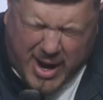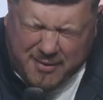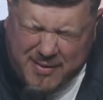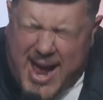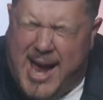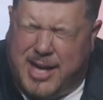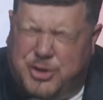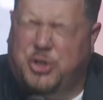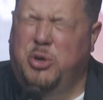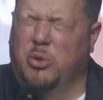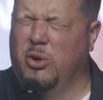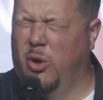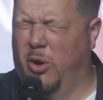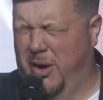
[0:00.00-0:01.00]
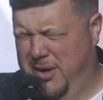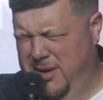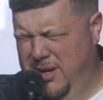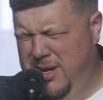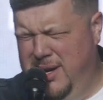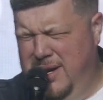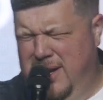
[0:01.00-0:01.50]
I've asked you, Lord,
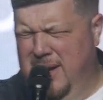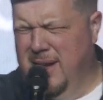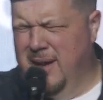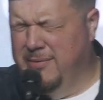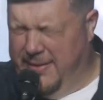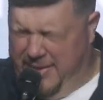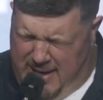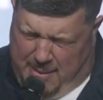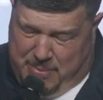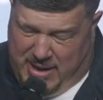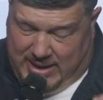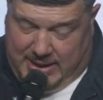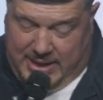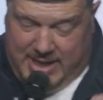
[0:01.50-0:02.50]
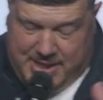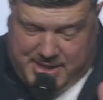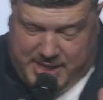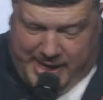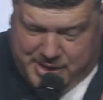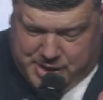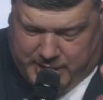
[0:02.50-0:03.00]
for the ability to
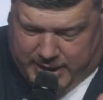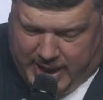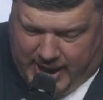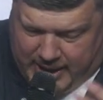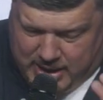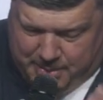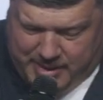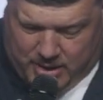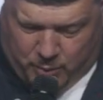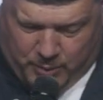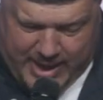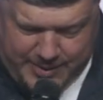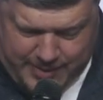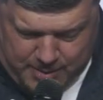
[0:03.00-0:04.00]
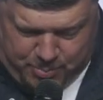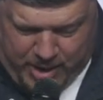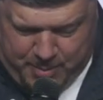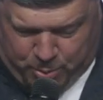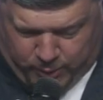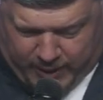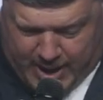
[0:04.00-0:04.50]
teach the kingdom in a way that
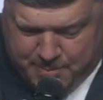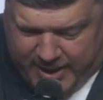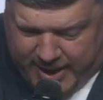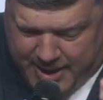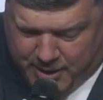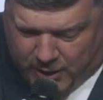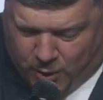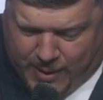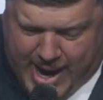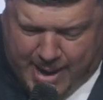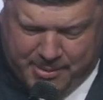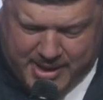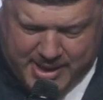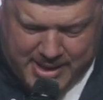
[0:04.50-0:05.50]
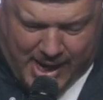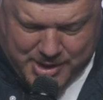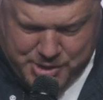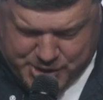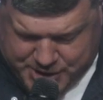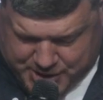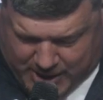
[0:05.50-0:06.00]
people can begin to grab it, not
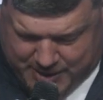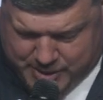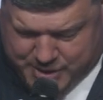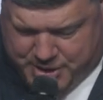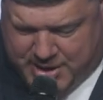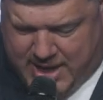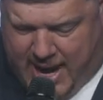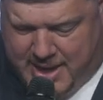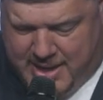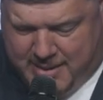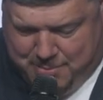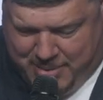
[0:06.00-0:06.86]
just understand it,